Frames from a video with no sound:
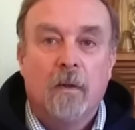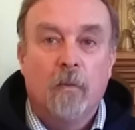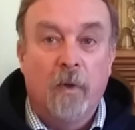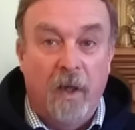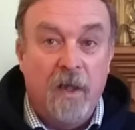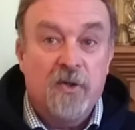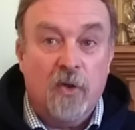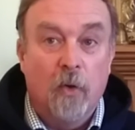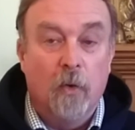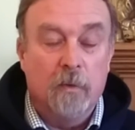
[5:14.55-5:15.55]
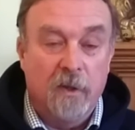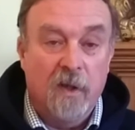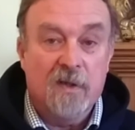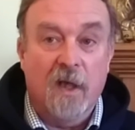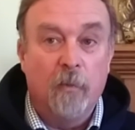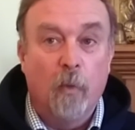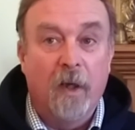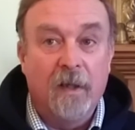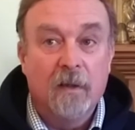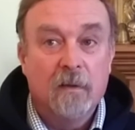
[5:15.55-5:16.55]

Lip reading: We are each called in the same way,